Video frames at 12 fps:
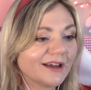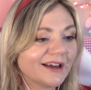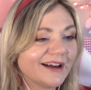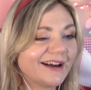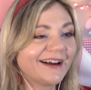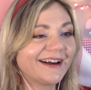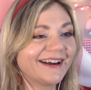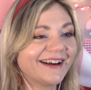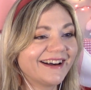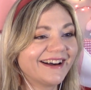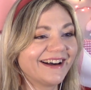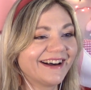
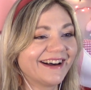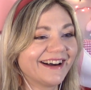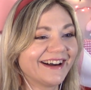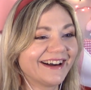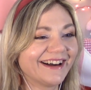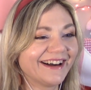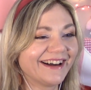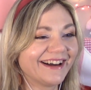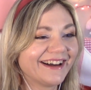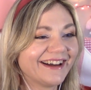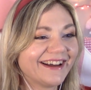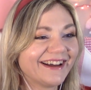Huh.
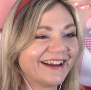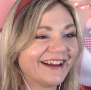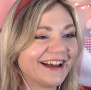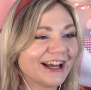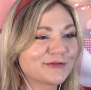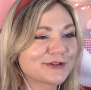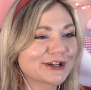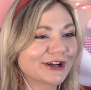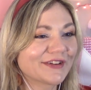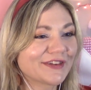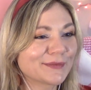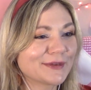I'm sure
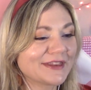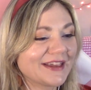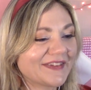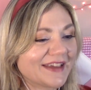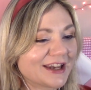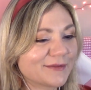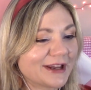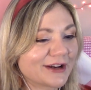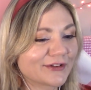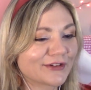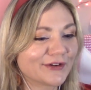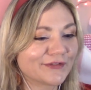it's something these
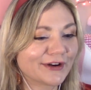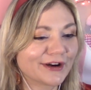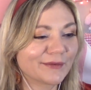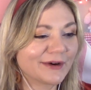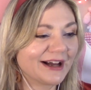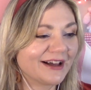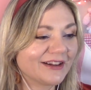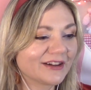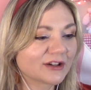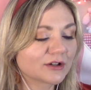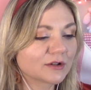animators know very well.